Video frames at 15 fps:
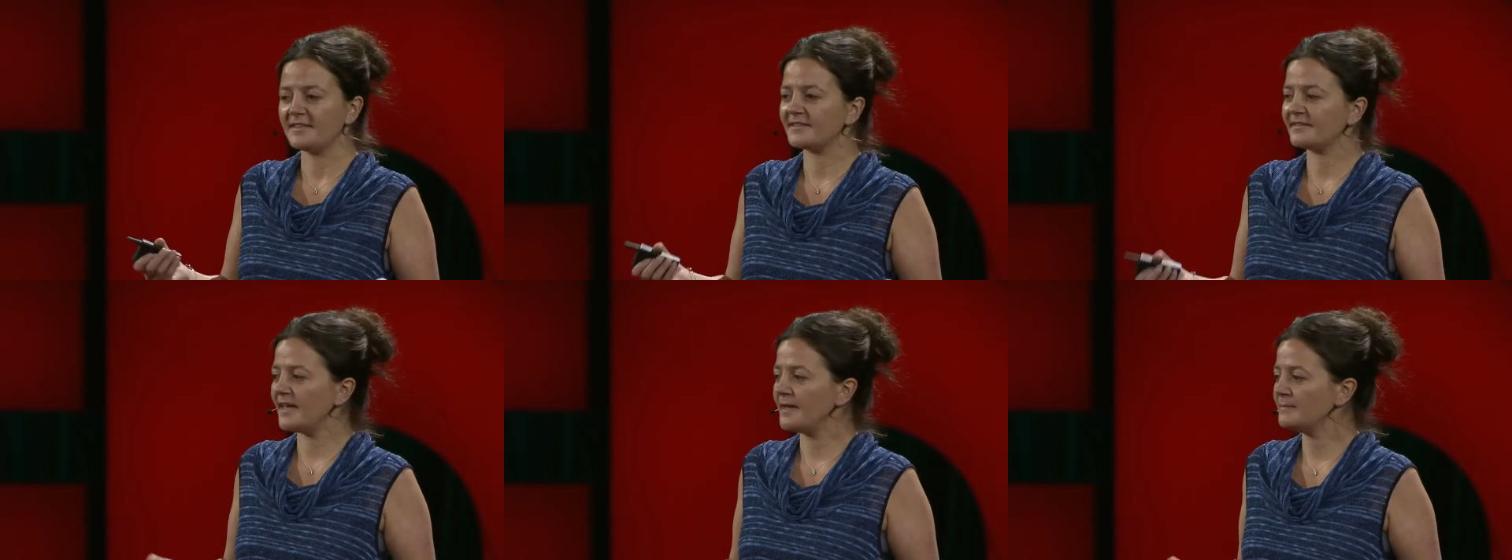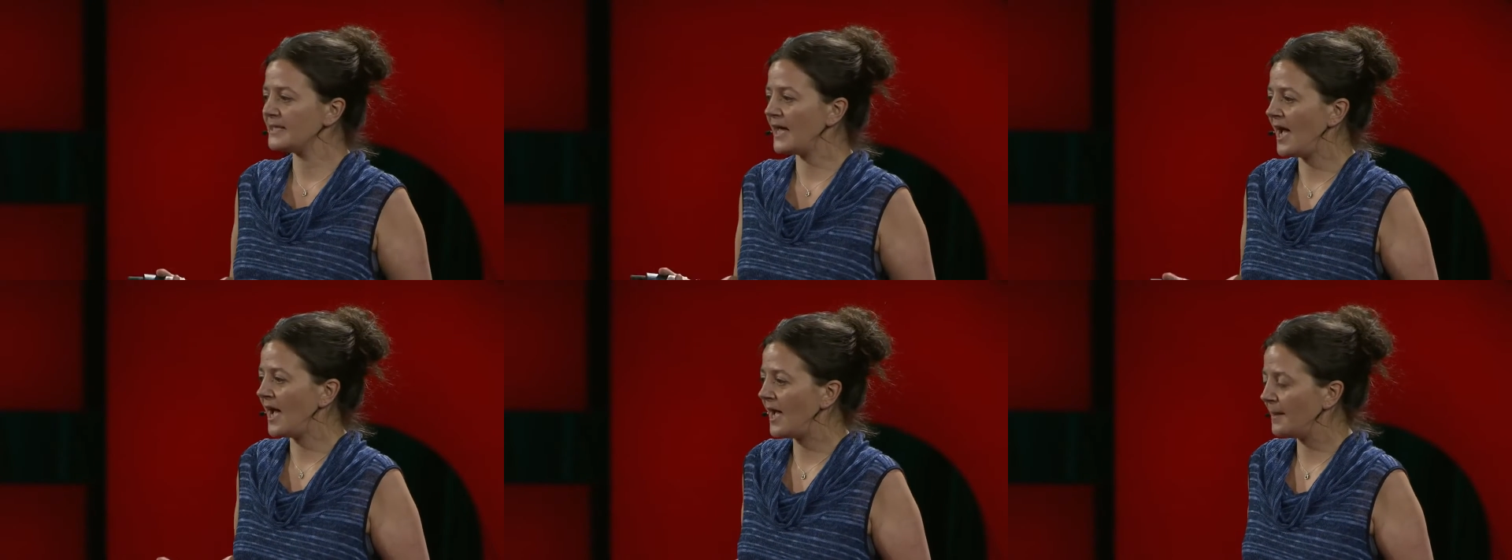At the
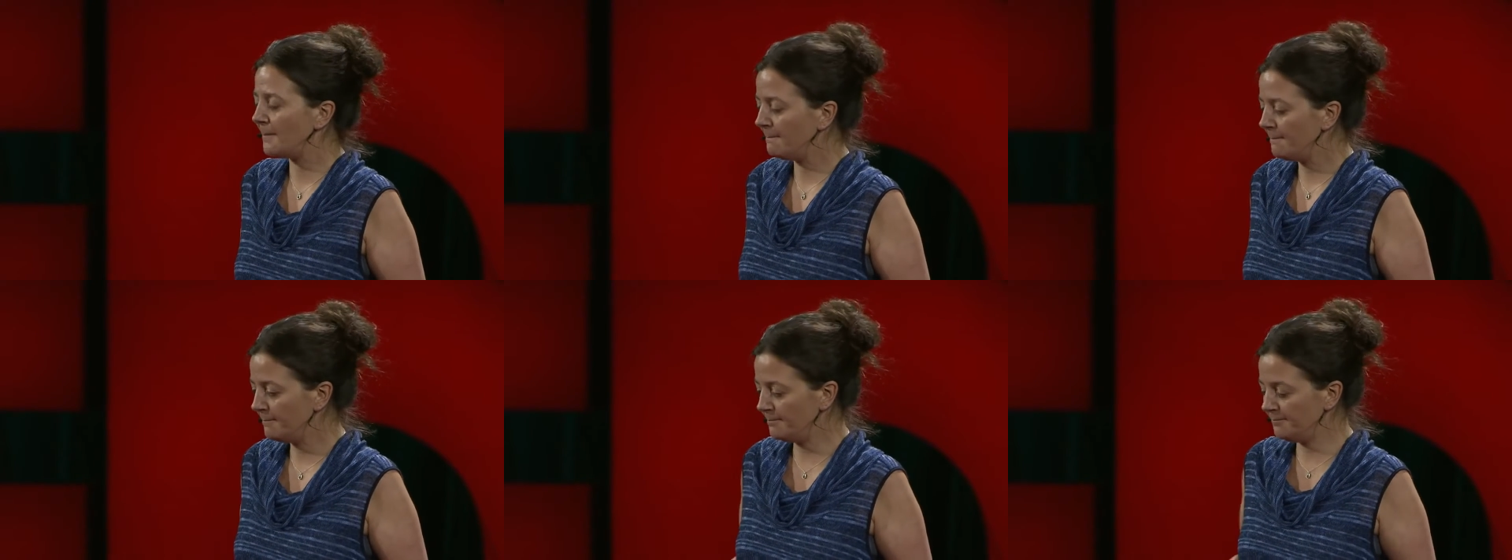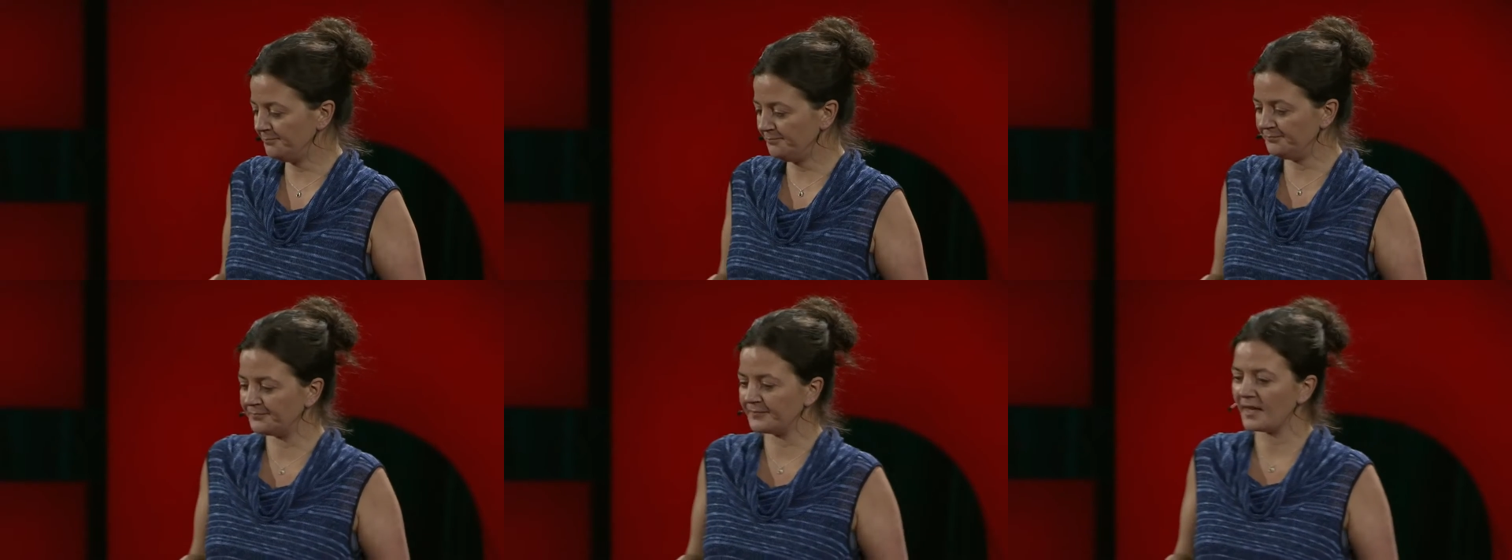same time
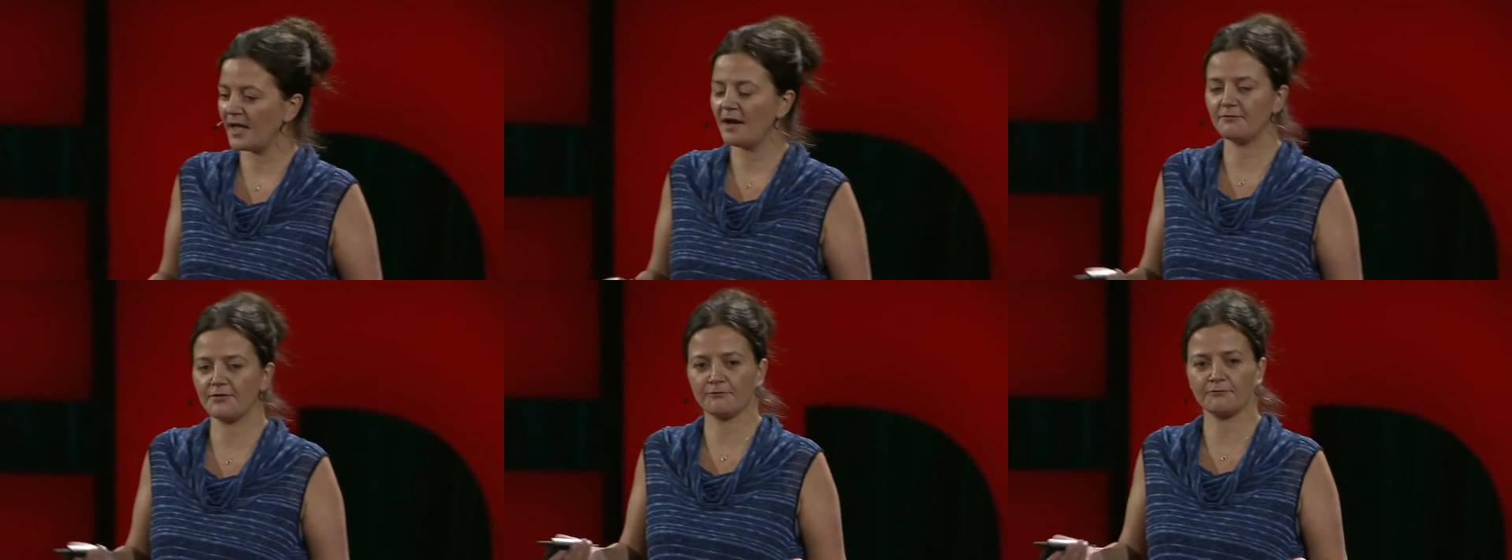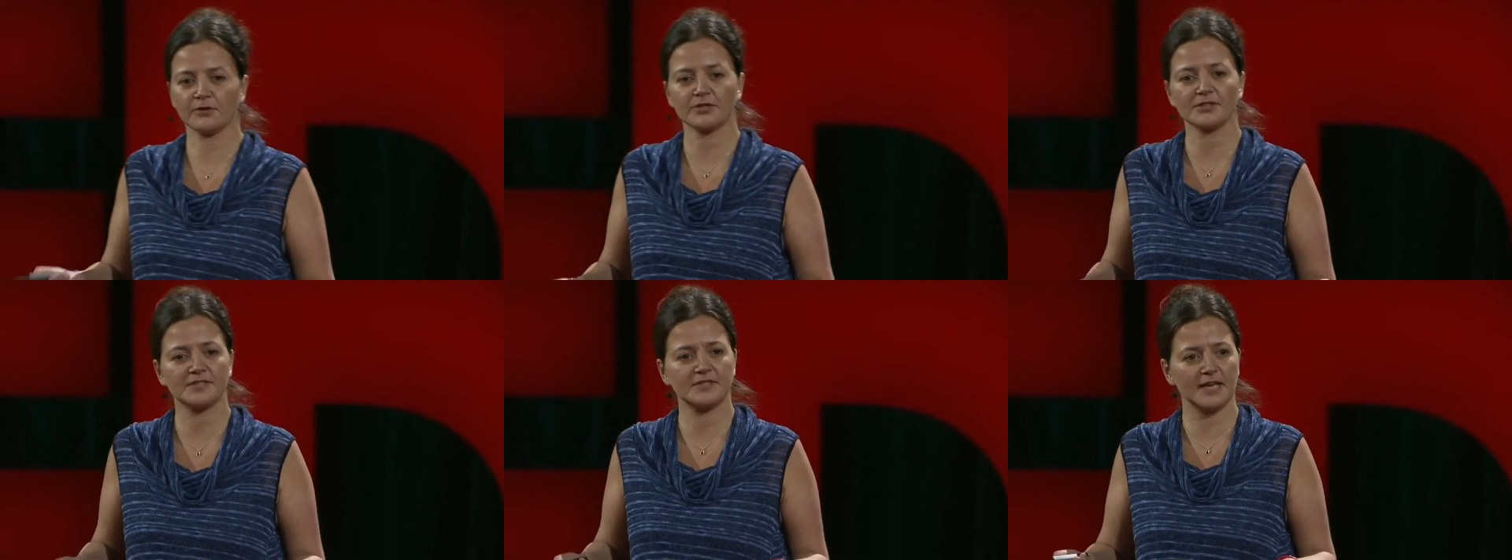of
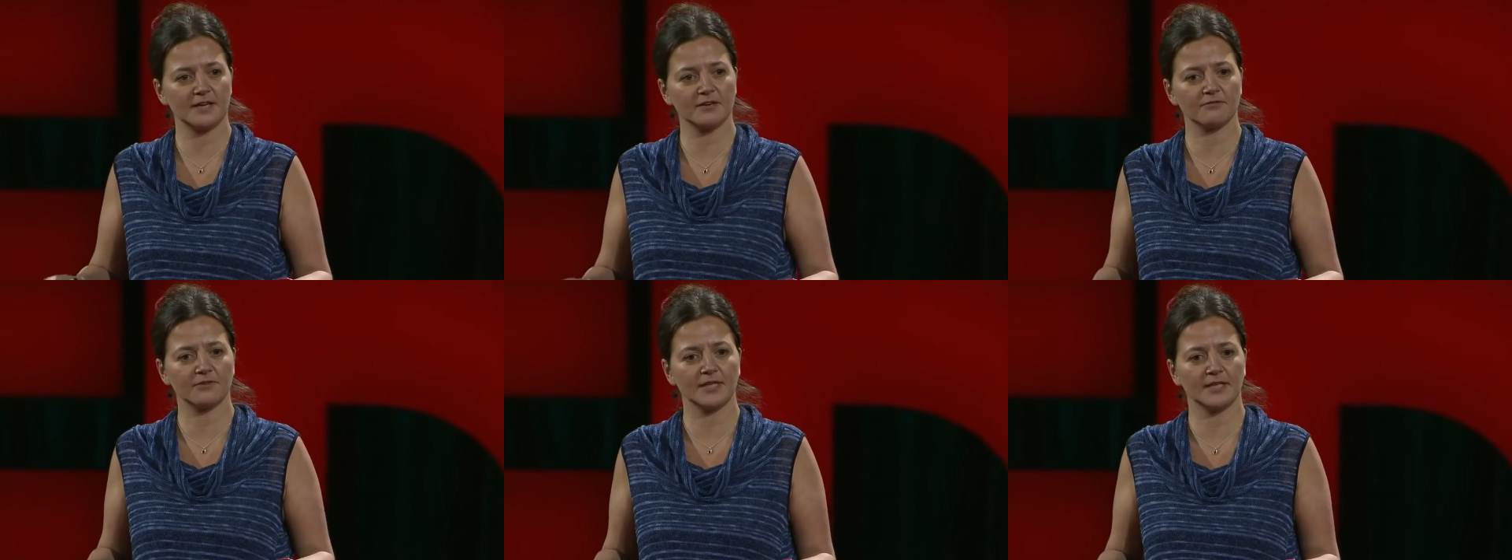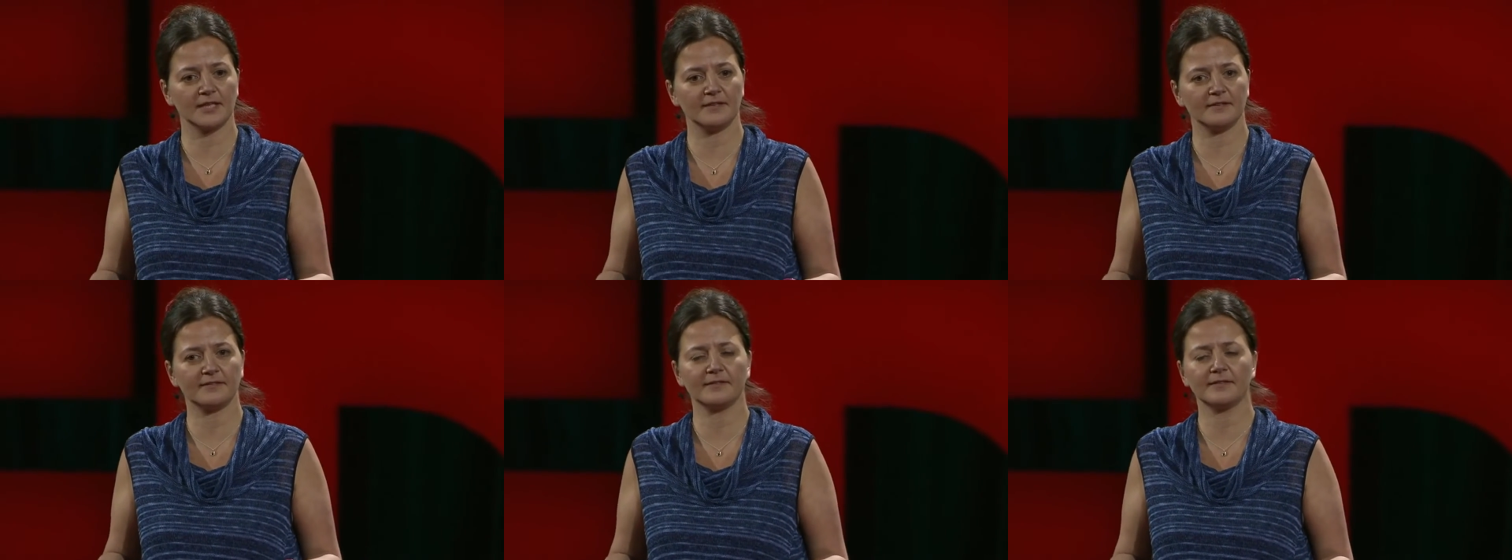the first data
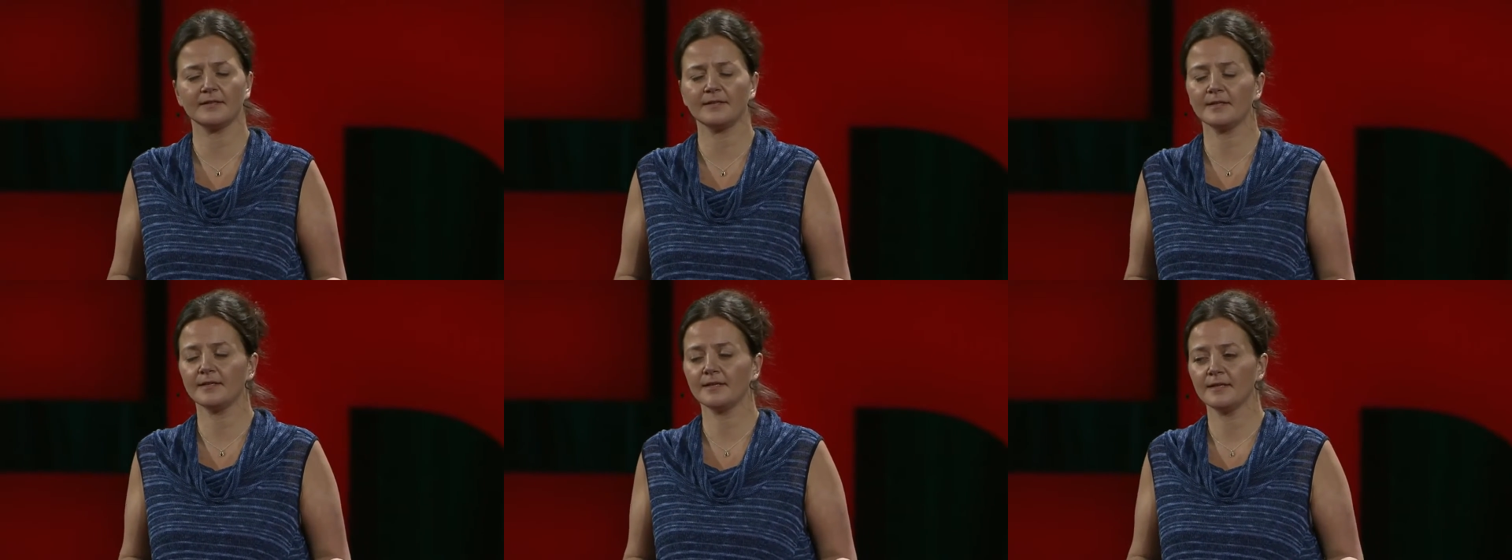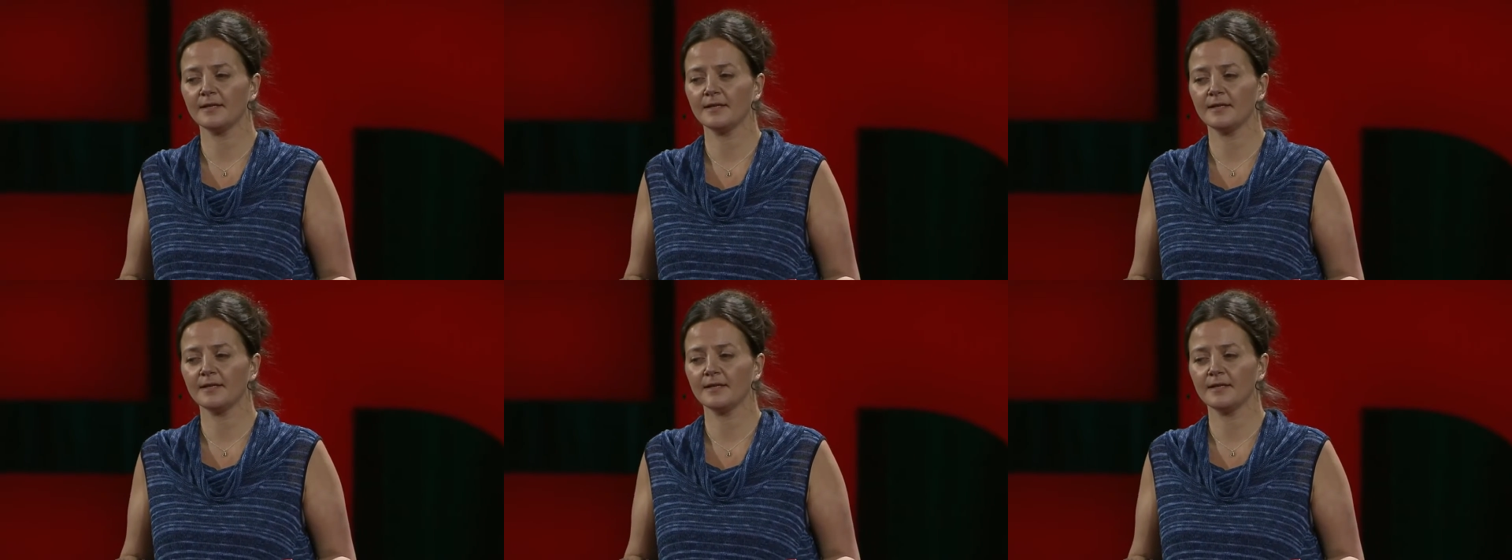release,